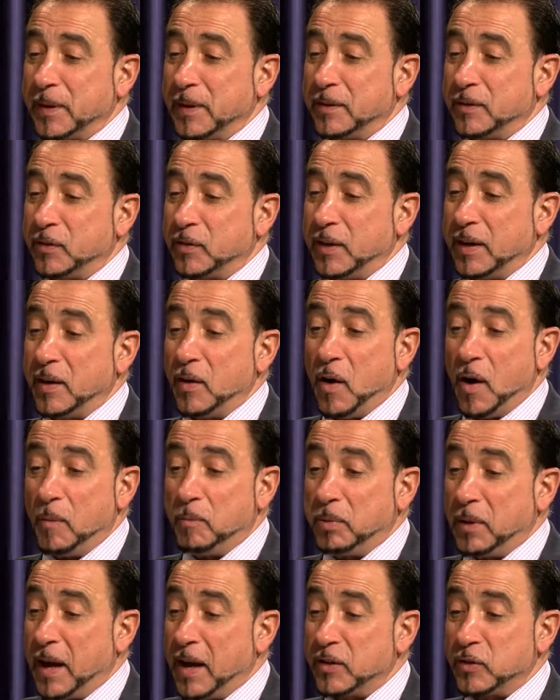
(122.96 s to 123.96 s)
City Hall
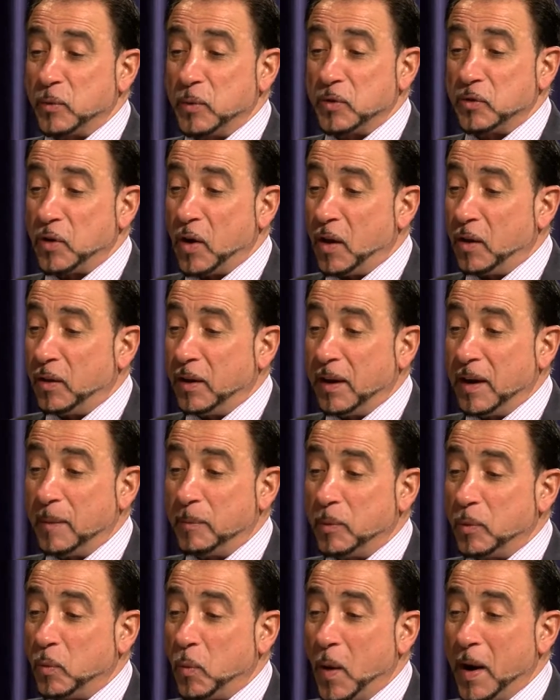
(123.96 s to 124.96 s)
Plaza was all lit up
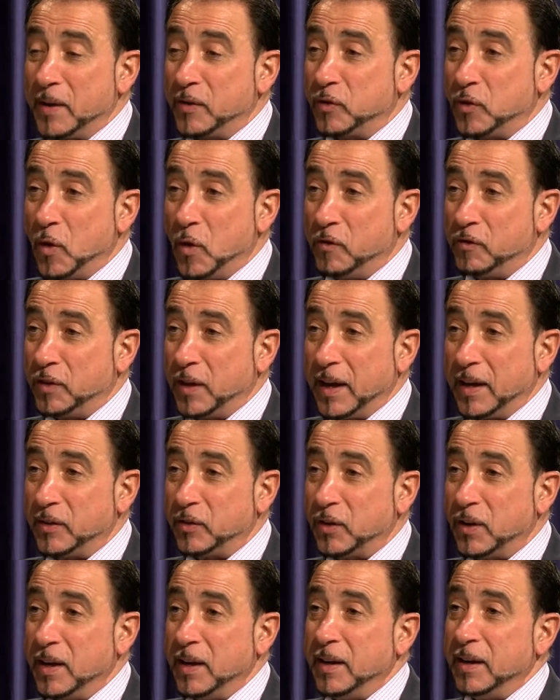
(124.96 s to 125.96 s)
with white snowflakes.
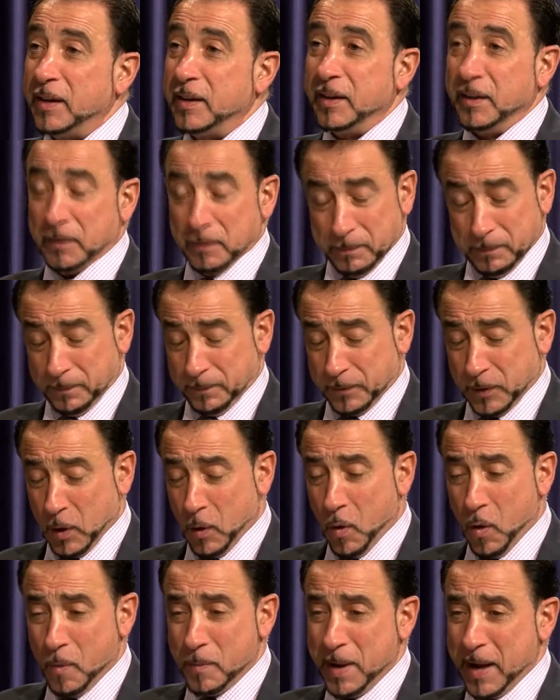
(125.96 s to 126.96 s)
The
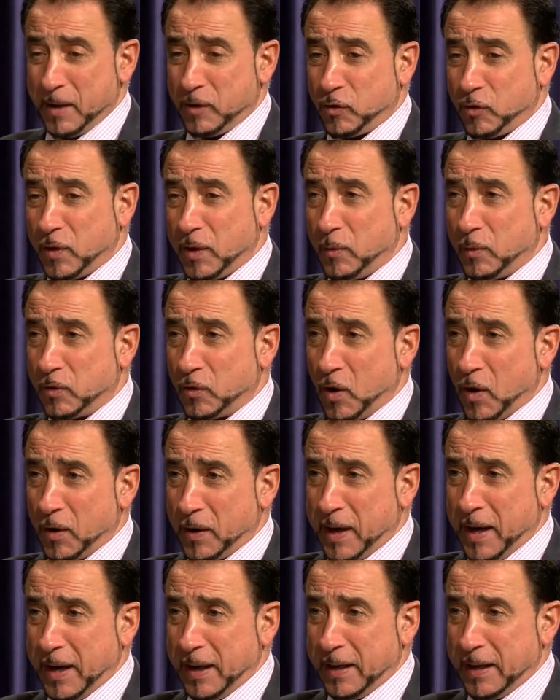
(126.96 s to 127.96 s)
whole Main Street was all
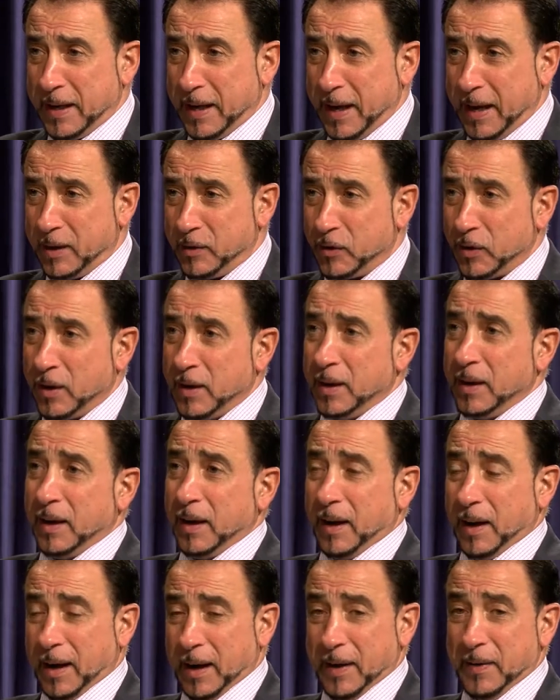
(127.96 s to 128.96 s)
candy canes. Mm
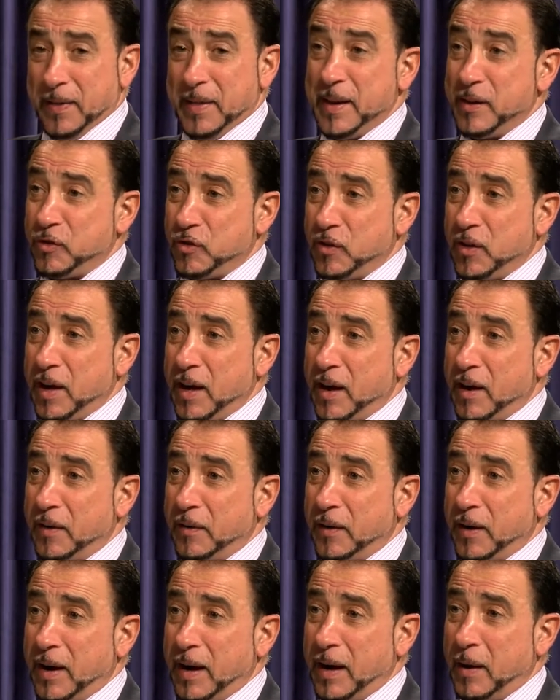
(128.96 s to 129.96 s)
-hmm. uh, this year,
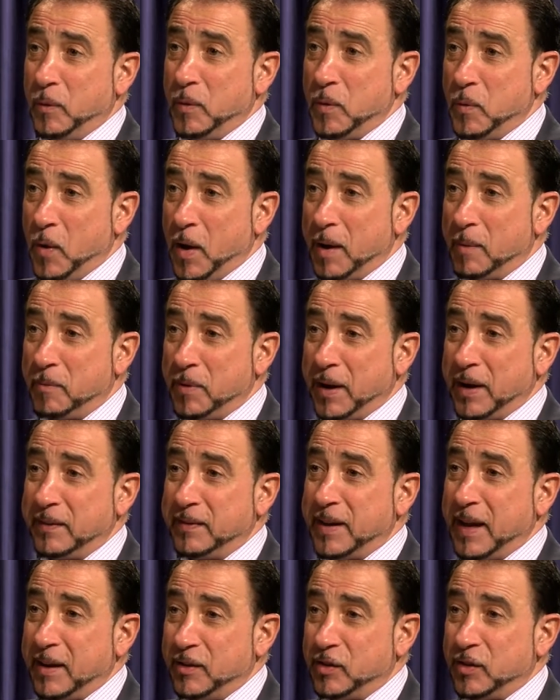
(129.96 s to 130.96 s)
uh, we want to bring
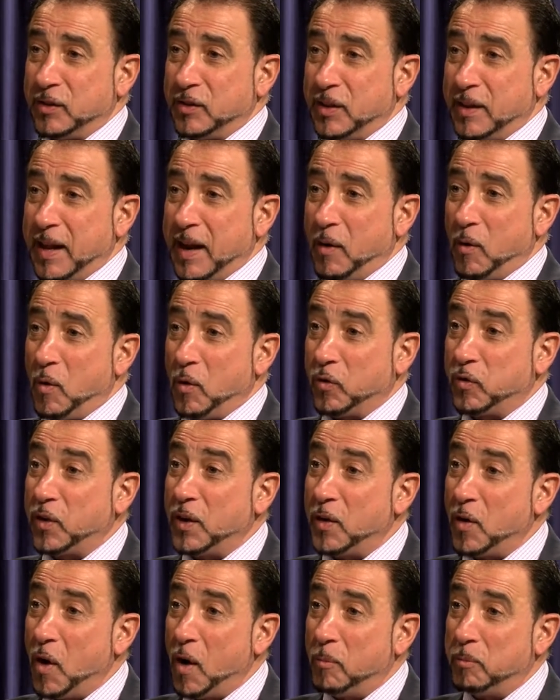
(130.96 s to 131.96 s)
attention to that whole
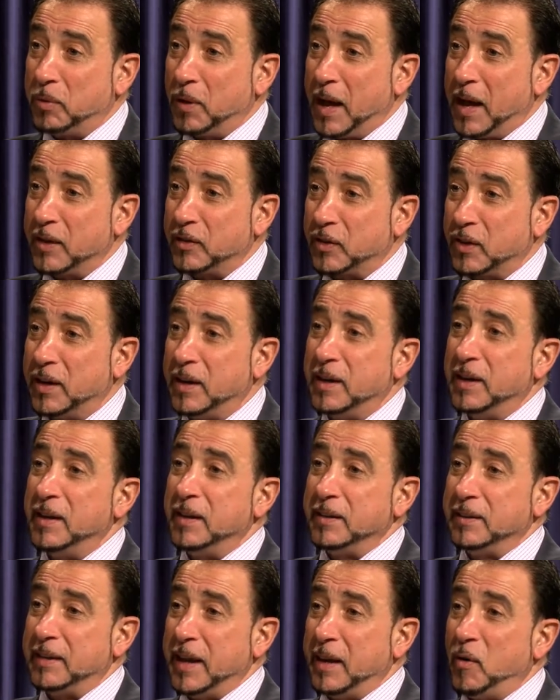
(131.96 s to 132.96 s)
City Hall Plaza,
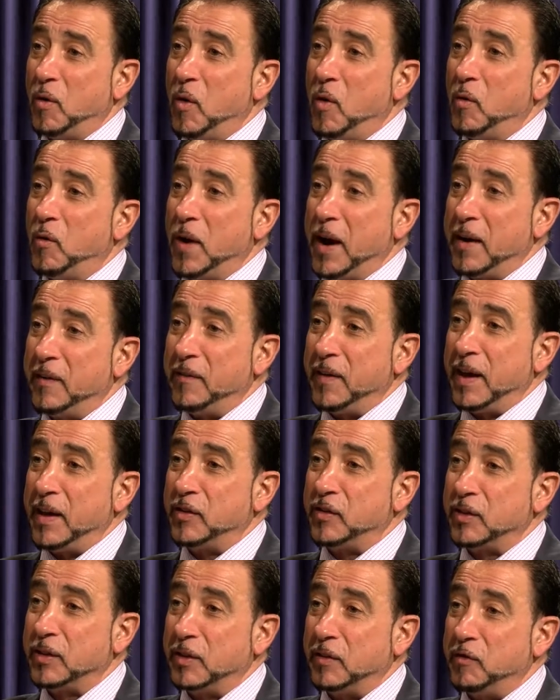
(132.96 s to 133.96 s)
that whole
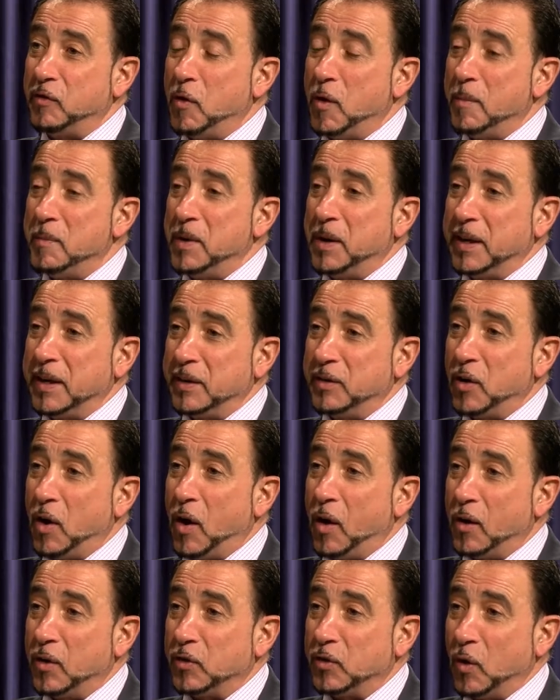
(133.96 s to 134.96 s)
renovation, the $4 million,
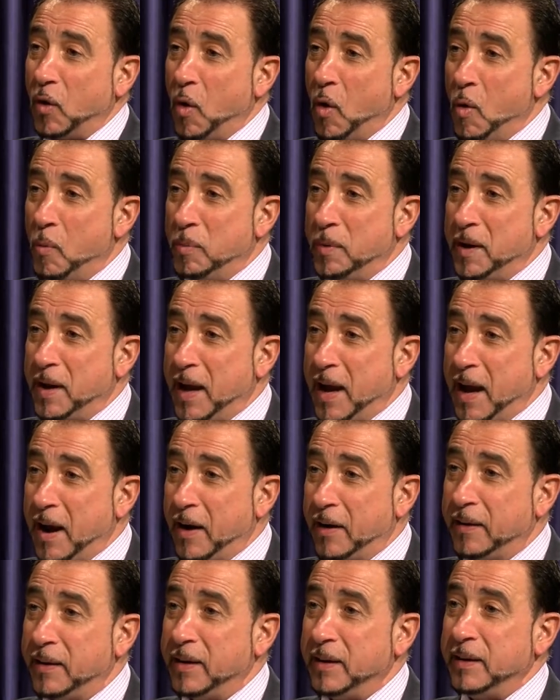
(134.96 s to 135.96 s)
the open
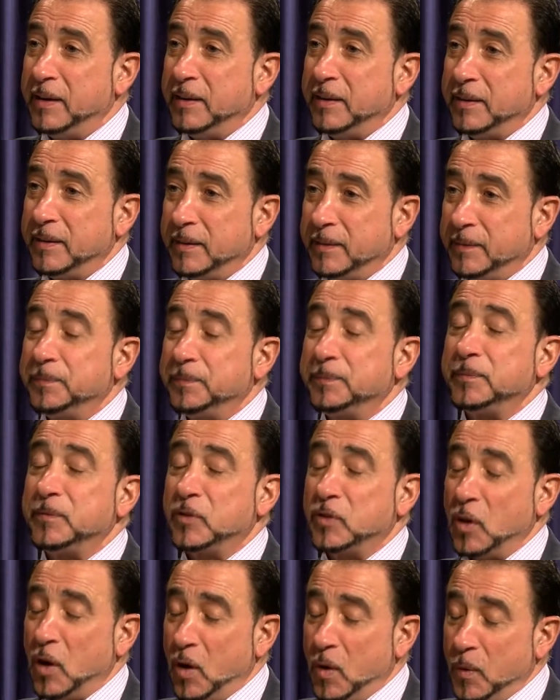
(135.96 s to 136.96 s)
air. Right.
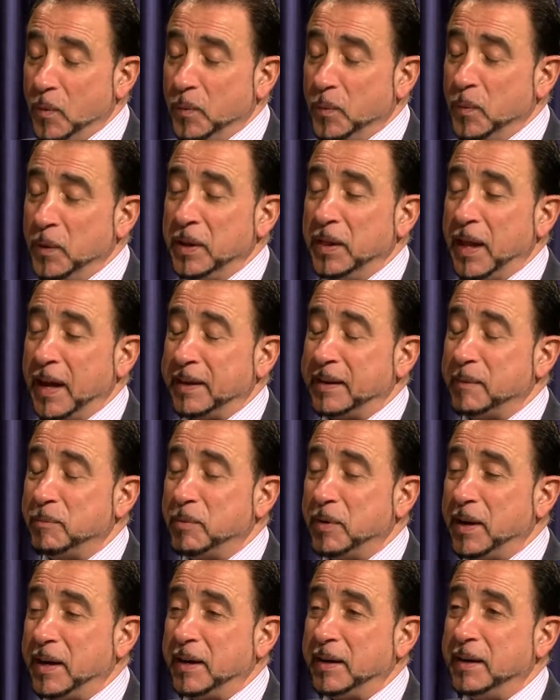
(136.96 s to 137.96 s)
So we'd like to
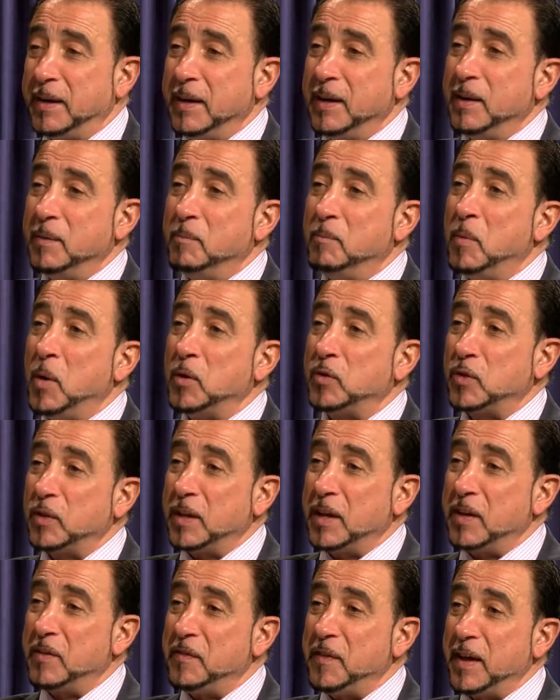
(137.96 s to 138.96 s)
bring most of
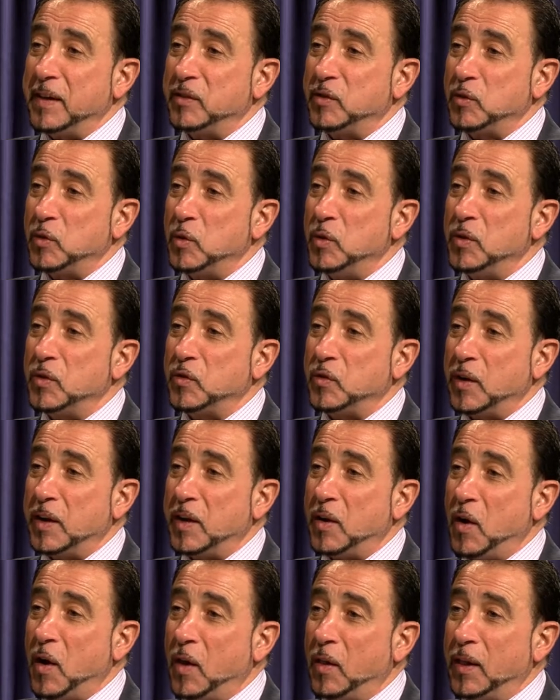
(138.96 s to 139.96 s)
the events to the City
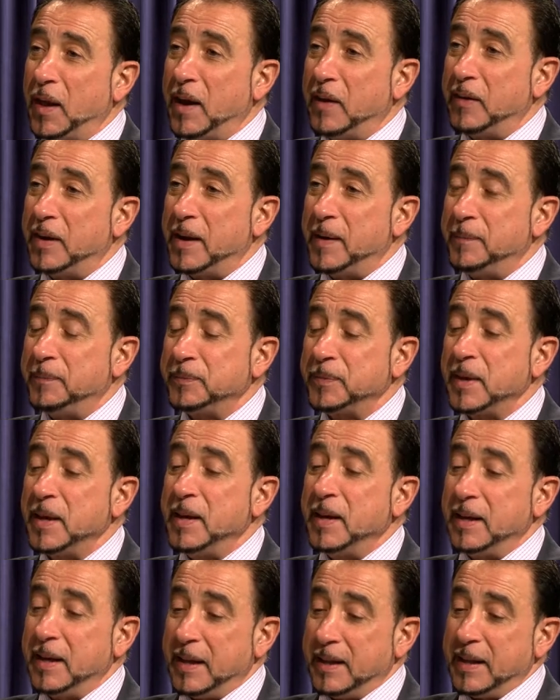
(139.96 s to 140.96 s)
Hall area.
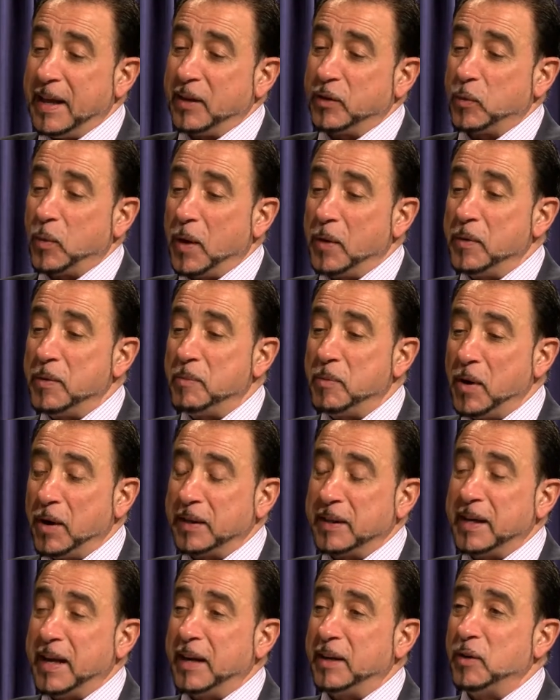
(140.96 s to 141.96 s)
And that's why we brought
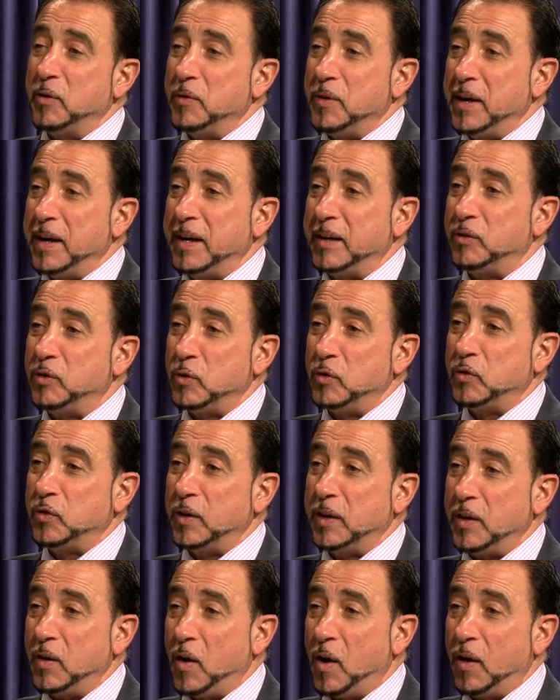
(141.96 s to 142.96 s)
the Edgar reading to
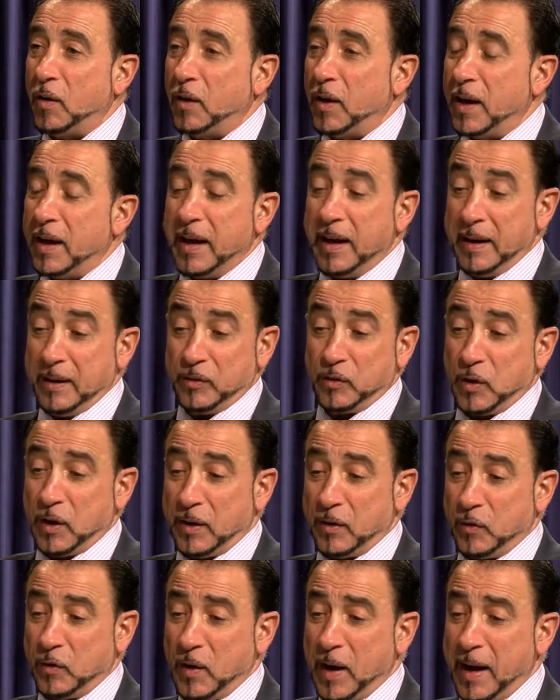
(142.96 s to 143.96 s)
City Hall, and it's going
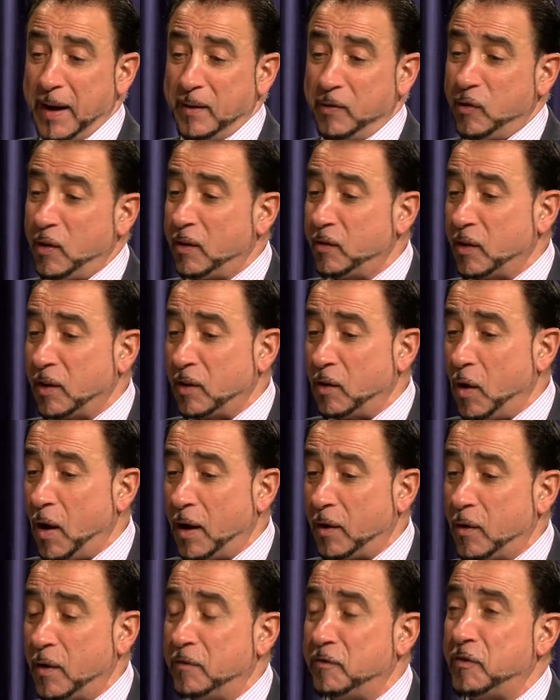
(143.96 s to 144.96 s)
to start at 6 o'clock
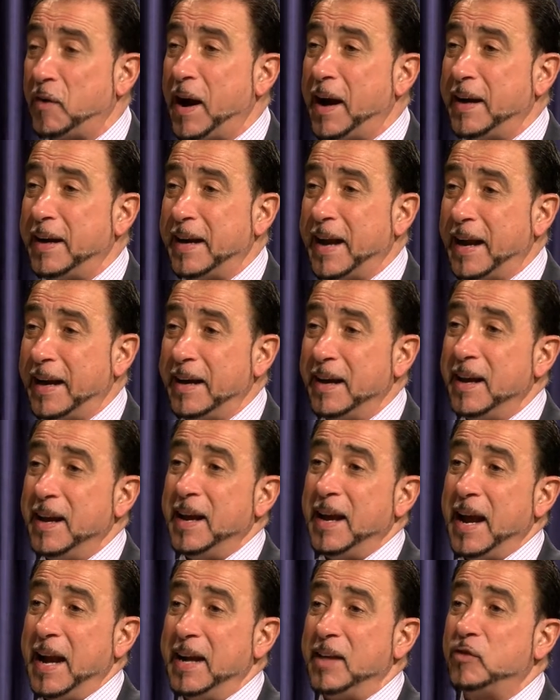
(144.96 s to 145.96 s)
on Friday night,
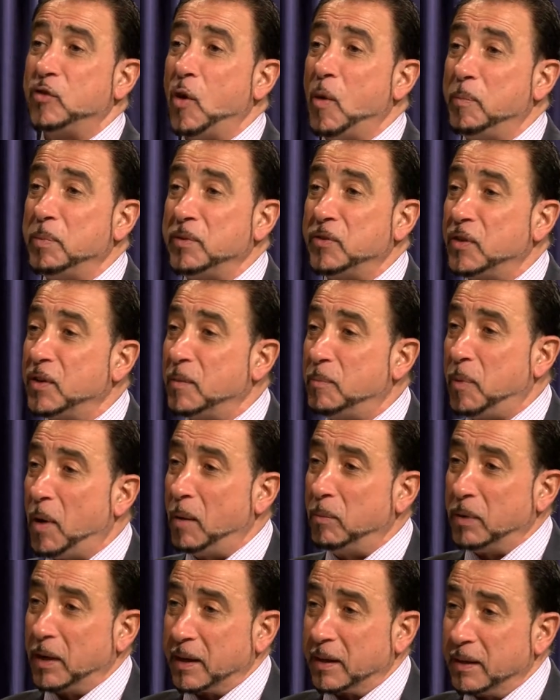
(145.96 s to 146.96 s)
and it's open to the
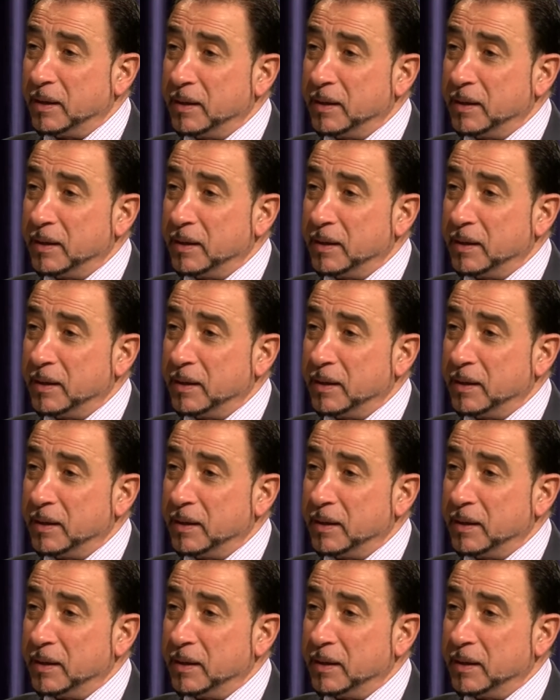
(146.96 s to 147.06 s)
public.